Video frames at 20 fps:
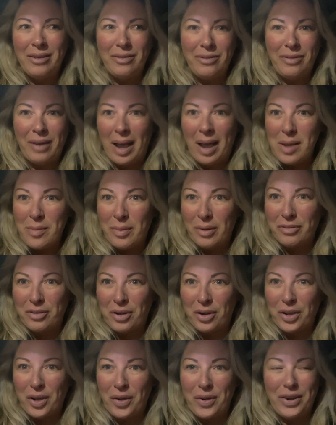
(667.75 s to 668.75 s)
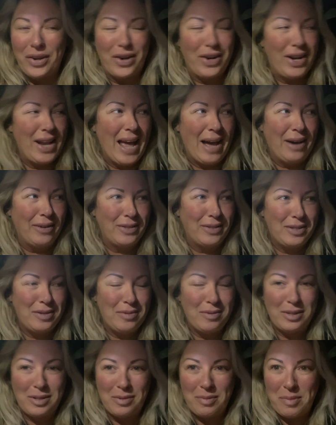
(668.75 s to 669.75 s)
vibe I've got going on now
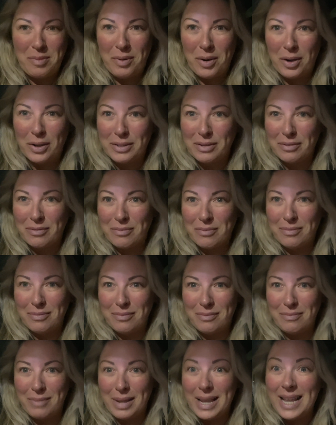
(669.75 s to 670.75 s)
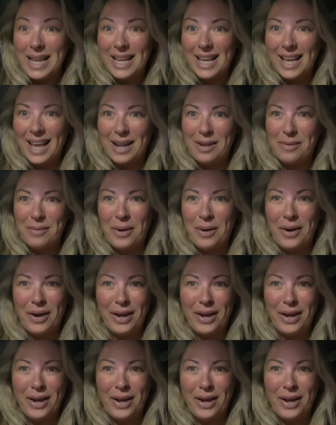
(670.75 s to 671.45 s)
to, to be part of me anymore.